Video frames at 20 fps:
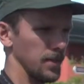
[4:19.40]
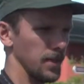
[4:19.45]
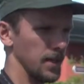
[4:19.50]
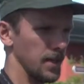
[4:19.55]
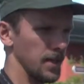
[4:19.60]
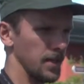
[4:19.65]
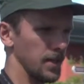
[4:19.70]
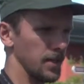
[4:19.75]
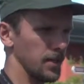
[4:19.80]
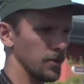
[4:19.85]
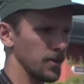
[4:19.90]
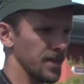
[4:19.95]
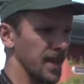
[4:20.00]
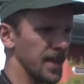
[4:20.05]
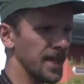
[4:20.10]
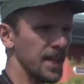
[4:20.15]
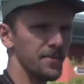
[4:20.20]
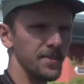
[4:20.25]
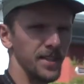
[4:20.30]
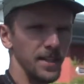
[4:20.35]
They
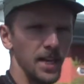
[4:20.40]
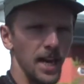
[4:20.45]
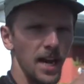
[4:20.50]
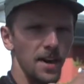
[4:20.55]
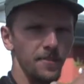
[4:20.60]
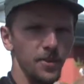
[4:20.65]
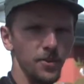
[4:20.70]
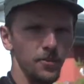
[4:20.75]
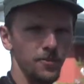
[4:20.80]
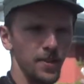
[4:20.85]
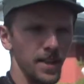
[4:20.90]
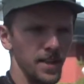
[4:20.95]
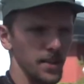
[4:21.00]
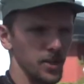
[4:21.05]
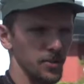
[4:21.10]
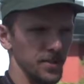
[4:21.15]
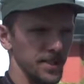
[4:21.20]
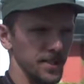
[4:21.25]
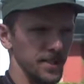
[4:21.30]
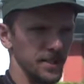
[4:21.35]
have the cover
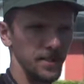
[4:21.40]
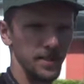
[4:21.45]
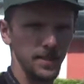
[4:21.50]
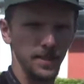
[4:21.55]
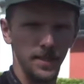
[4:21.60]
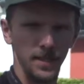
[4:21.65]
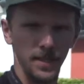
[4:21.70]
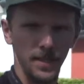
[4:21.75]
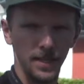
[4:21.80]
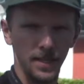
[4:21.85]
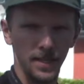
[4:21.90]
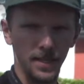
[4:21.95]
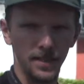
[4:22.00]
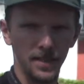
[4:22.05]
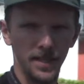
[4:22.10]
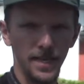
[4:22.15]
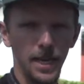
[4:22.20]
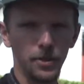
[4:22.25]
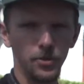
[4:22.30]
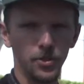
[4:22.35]
feathers in
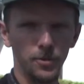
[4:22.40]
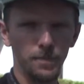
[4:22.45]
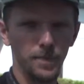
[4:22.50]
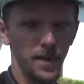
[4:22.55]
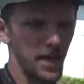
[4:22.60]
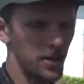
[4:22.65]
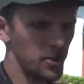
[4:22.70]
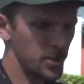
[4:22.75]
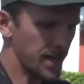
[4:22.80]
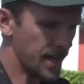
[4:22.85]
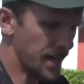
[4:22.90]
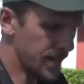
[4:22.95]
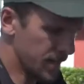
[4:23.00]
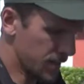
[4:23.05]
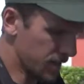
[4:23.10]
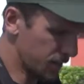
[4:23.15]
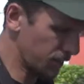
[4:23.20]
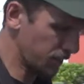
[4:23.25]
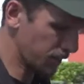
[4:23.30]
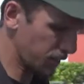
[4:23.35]
the outer part,
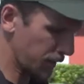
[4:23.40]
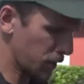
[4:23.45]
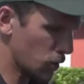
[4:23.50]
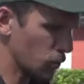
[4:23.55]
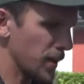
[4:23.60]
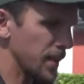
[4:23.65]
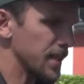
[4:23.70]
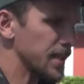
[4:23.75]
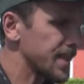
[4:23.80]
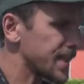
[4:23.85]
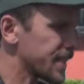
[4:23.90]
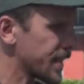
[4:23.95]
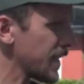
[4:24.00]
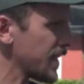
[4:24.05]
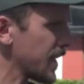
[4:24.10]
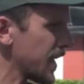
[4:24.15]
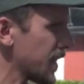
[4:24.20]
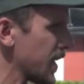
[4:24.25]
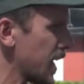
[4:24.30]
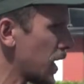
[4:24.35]
and between the skin
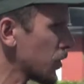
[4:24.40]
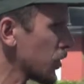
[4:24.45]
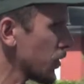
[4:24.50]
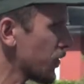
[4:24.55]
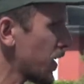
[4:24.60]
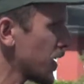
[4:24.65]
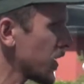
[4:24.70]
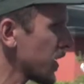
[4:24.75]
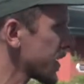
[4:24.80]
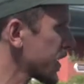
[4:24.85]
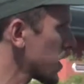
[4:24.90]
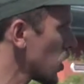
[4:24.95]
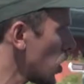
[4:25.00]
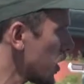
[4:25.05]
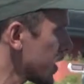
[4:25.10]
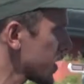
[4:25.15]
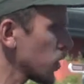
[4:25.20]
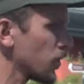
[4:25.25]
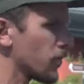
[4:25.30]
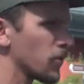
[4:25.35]
and the outer feathers
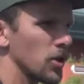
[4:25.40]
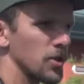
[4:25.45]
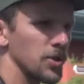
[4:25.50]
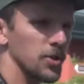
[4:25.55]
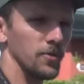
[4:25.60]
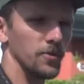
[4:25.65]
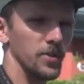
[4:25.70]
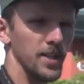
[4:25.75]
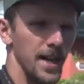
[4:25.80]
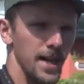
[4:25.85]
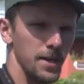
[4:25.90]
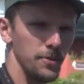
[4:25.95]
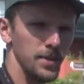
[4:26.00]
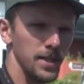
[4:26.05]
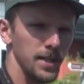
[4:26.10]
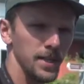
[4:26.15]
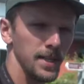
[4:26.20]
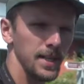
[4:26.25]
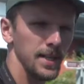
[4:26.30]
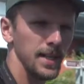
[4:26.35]
lots of down
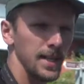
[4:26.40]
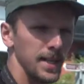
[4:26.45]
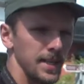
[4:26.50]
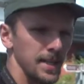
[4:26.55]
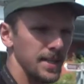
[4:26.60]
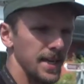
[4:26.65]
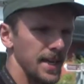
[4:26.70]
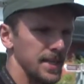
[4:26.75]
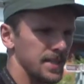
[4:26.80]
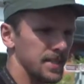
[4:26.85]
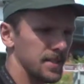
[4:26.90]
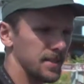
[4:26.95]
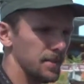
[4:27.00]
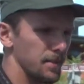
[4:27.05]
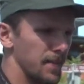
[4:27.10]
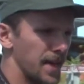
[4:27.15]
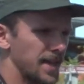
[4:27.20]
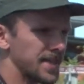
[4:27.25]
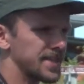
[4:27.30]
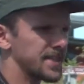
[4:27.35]
that
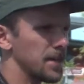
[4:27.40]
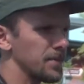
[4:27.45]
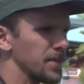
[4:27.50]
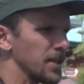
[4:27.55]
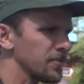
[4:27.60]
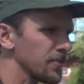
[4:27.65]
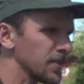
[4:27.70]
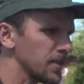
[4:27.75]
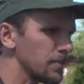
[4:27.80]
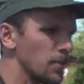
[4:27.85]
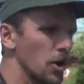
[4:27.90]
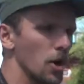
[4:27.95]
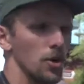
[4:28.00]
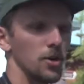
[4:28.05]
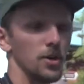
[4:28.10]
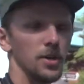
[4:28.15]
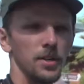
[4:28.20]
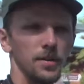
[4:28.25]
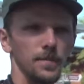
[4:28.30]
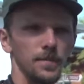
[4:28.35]
makes them even
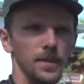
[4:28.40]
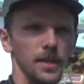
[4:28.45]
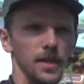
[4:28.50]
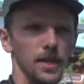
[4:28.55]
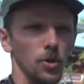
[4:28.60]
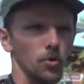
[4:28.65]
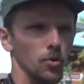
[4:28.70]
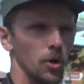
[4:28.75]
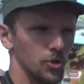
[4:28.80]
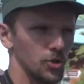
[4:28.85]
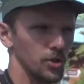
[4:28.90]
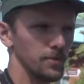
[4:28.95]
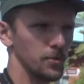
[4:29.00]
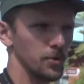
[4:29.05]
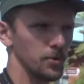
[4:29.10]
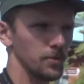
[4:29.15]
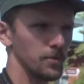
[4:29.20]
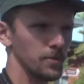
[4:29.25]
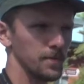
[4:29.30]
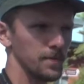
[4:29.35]
more
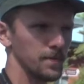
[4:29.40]
waterproof.